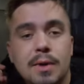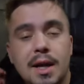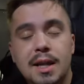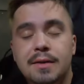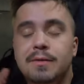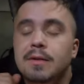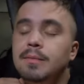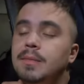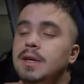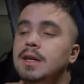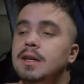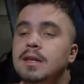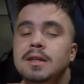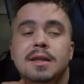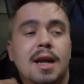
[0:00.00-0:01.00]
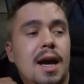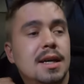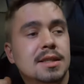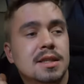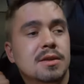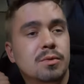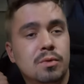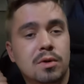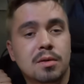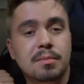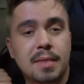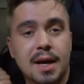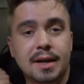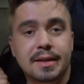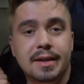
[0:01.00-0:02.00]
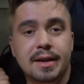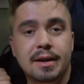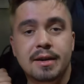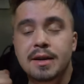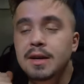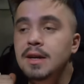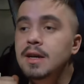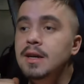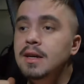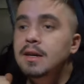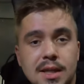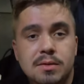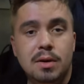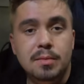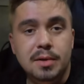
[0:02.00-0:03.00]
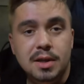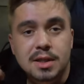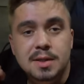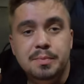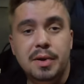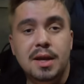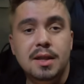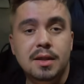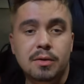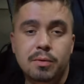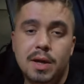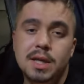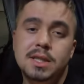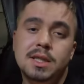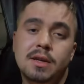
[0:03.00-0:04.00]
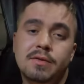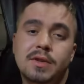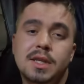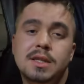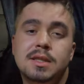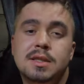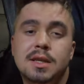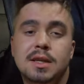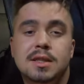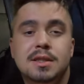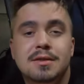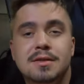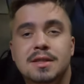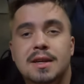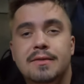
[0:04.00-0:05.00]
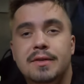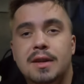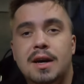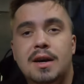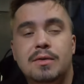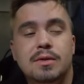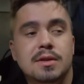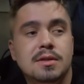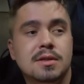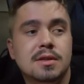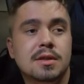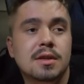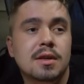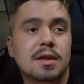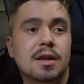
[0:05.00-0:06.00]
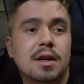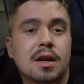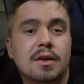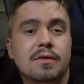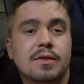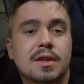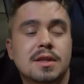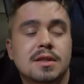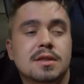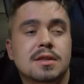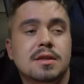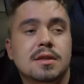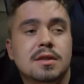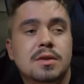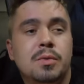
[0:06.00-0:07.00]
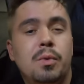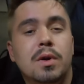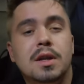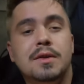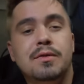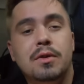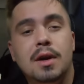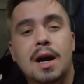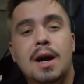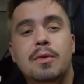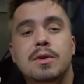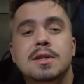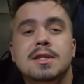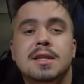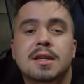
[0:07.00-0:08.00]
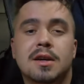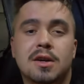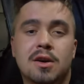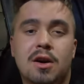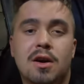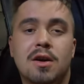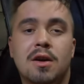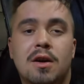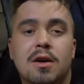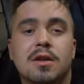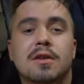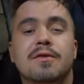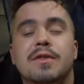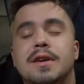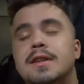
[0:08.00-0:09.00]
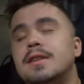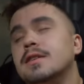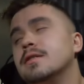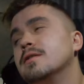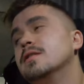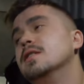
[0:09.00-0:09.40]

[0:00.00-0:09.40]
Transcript: ready for me, nice and warm back there. That's where I'm gonna spend the rest of the 6 to 7 hours of this 24 hours in a car hauler video.